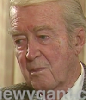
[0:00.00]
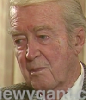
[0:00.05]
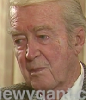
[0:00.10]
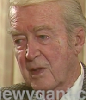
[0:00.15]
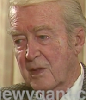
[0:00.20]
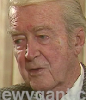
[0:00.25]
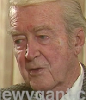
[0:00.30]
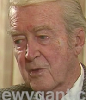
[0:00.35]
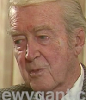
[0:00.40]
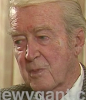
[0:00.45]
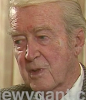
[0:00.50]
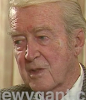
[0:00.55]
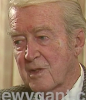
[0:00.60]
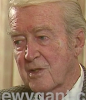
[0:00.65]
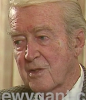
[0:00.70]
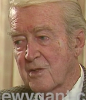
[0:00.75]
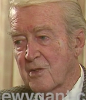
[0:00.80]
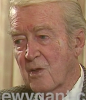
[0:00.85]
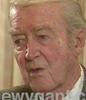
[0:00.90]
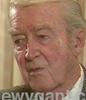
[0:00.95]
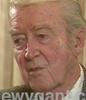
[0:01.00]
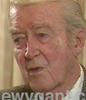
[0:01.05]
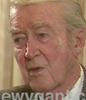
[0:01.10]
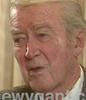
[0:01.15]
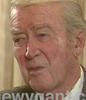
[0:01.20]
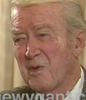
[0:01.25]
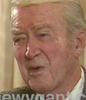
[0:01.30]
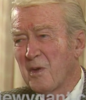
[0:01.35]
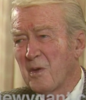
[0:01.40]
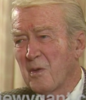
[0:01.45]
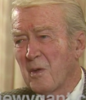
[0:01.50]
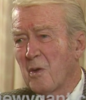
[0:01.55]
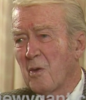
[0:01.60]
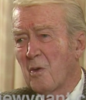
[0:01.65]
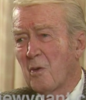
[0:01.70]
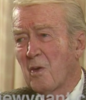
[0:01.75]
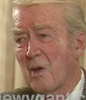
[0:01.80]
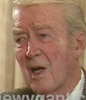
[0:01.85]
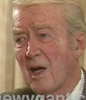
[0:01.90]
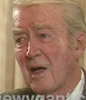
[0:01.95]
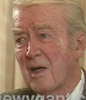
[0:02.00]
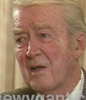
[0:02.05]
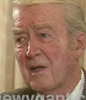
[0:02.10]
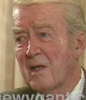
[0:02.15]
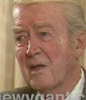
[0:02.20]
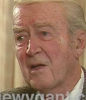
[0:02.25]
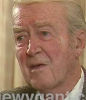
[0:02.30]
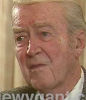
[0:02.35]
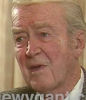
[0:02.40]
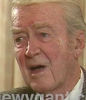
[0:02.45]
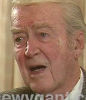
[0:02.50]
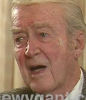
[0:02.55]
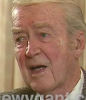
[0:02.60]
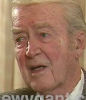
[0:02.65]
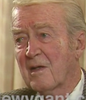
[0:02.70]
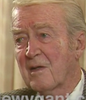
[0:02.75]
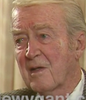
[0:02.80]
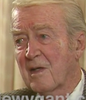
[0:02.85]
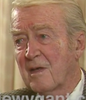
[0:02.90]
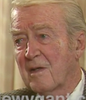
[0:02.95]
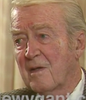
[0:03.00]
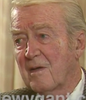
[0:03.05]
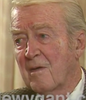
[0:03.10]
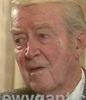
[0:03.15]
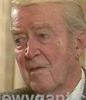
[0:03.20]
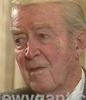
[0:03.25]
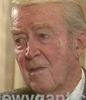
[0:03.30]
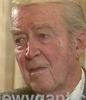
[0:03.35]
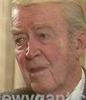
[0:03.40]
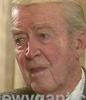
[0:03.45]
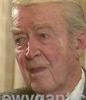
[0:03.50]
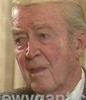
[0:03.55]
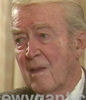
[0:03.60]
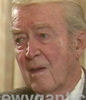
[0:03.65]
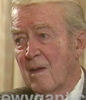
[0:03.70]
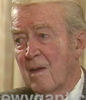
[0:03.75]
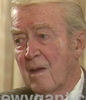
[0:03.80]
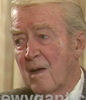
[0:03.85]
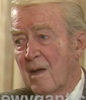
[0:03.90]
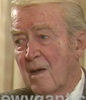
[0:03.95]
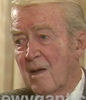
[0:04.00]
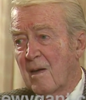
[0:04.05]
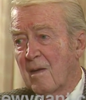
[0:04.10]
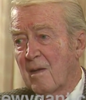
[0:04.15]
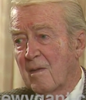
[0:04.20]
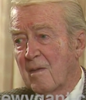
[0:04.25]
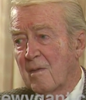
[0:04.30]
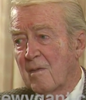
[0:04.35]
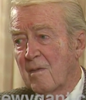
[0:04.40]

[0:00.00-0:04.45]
picture business, over the whole, whole idea of acting, uh,